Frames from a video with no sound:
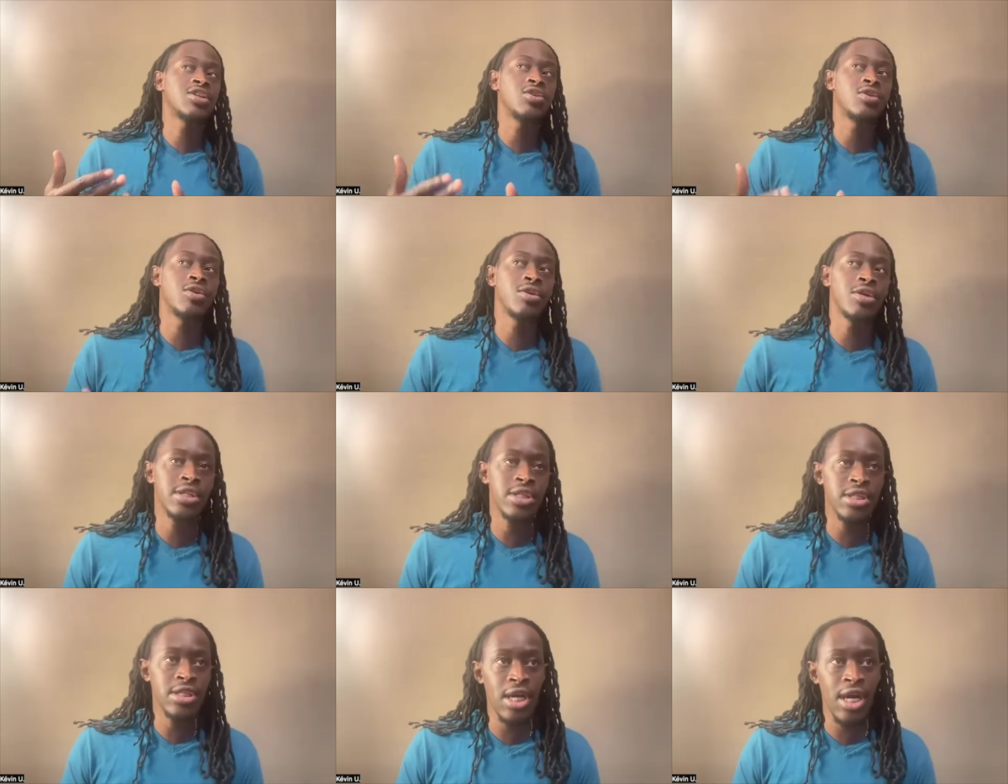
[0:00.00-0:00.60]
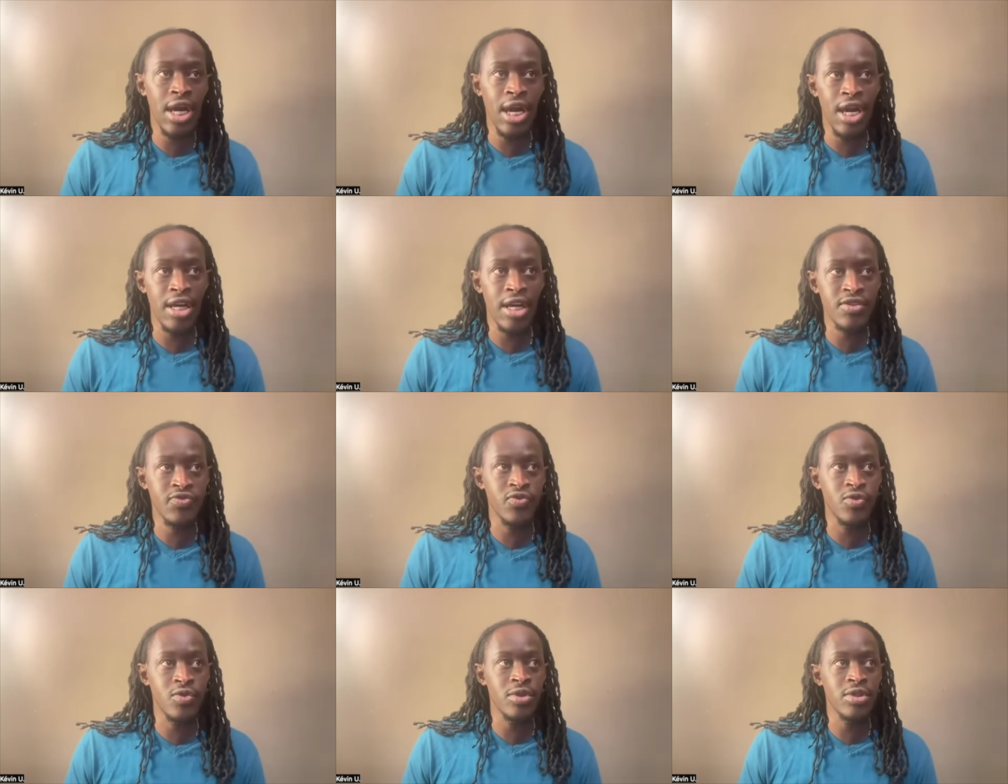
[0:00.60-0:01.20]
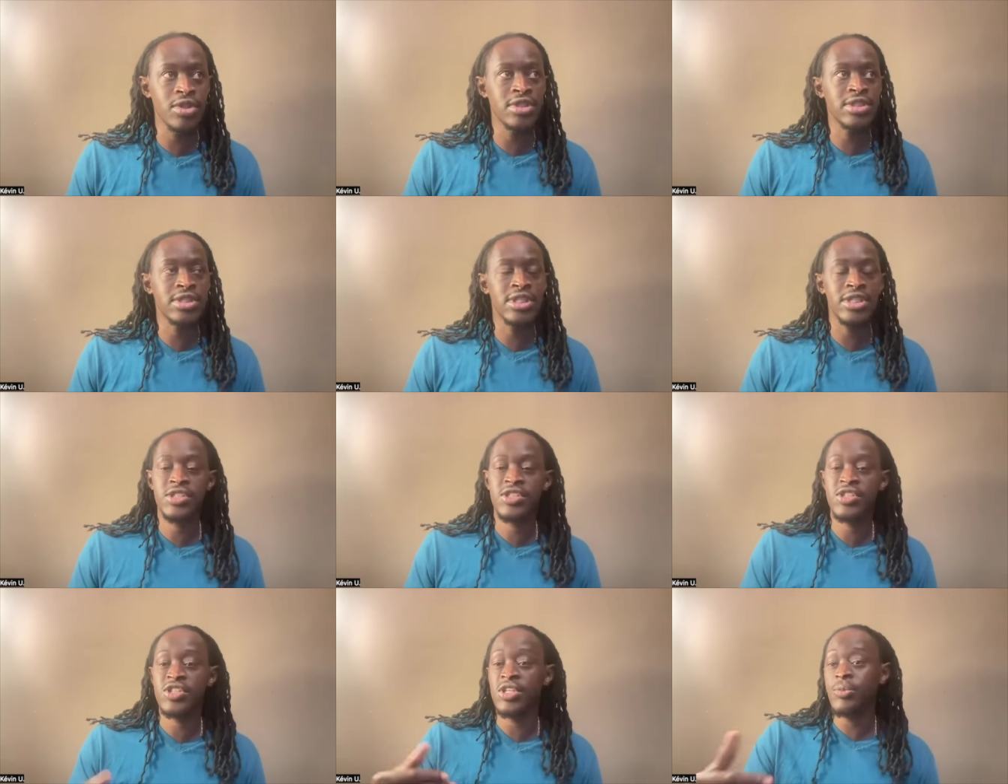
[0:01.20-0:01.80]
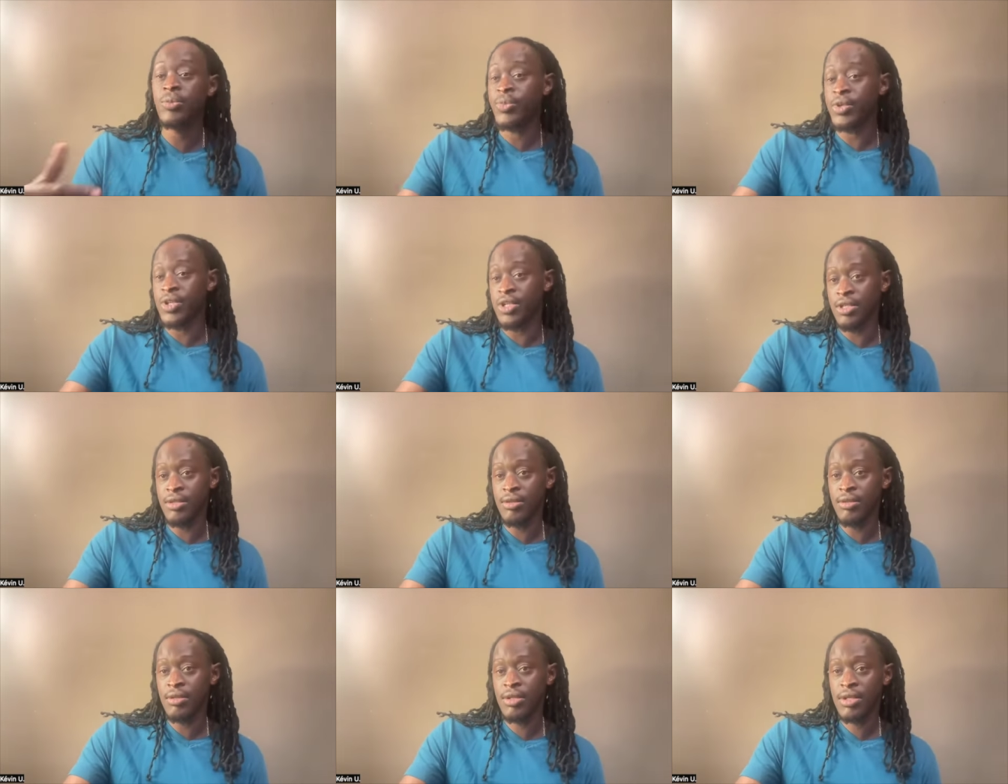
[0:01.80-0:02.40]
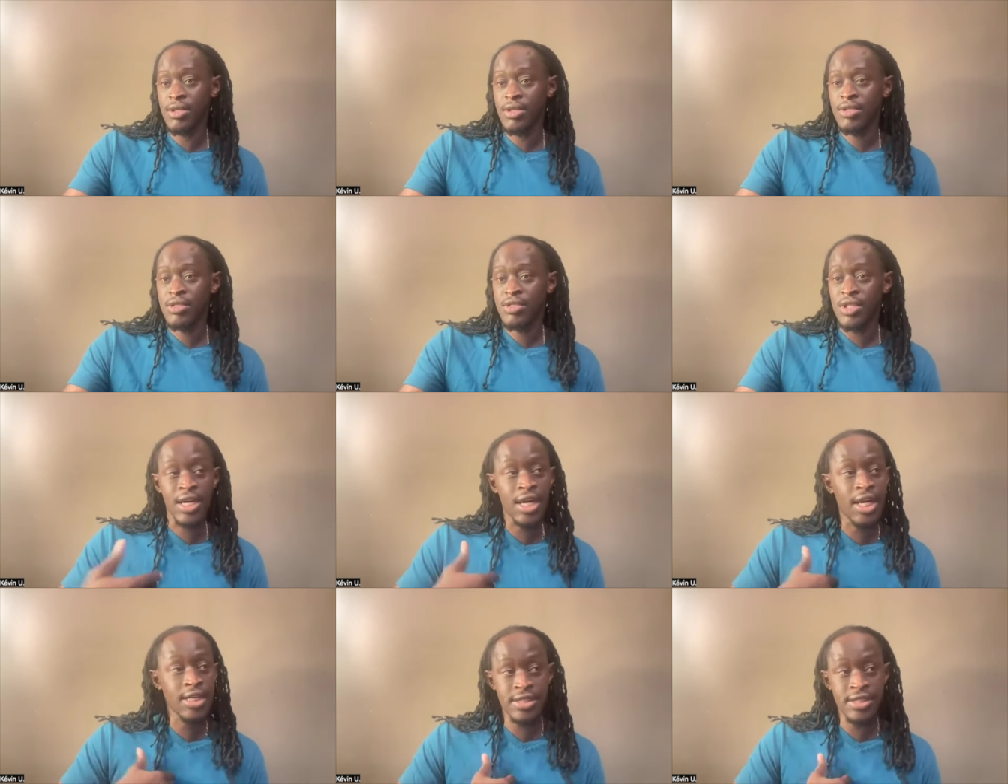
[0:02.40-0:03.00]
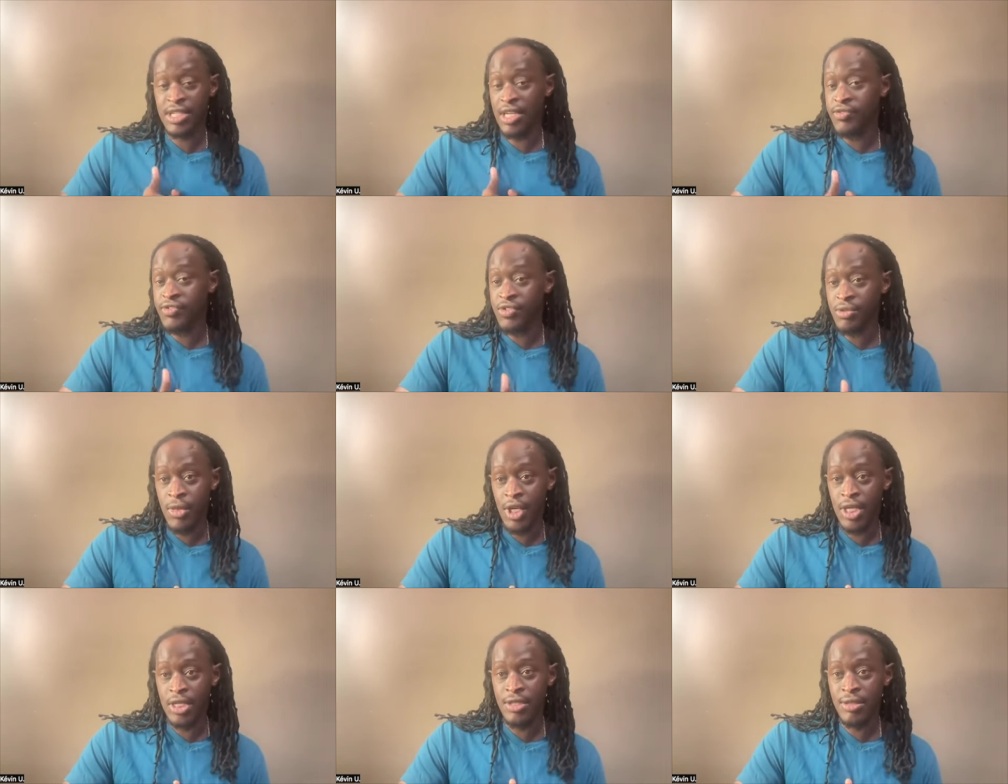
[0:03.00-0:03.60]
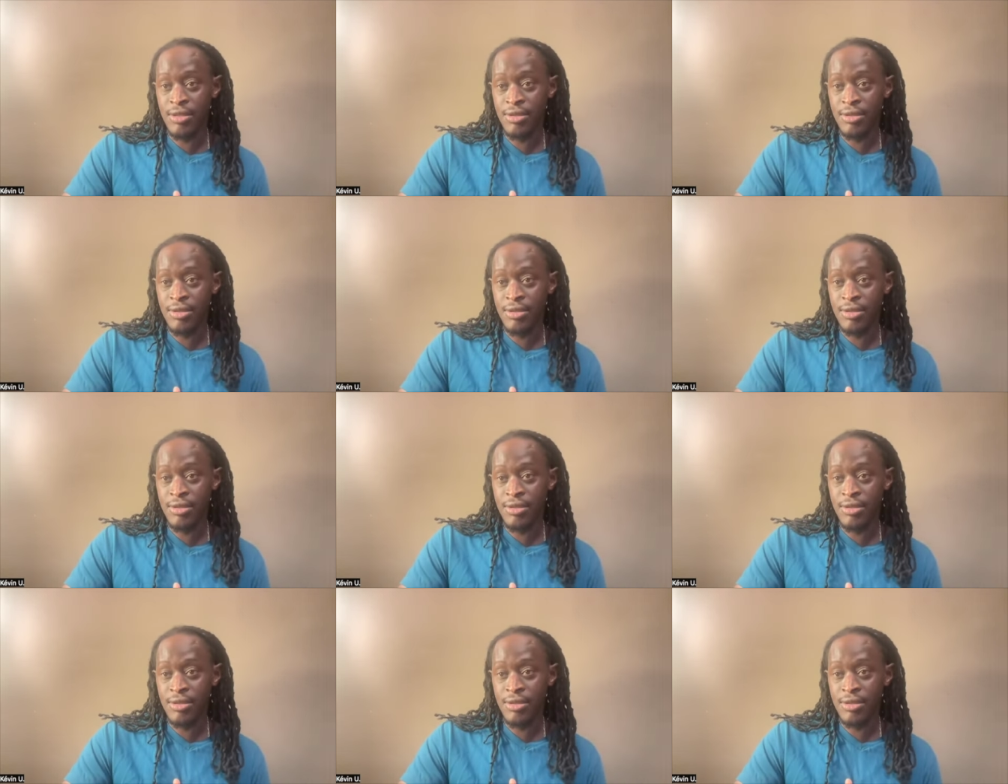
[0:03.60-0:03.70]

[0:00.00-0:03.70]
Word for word: only thing I asked for is they chip in. So I got to save some money.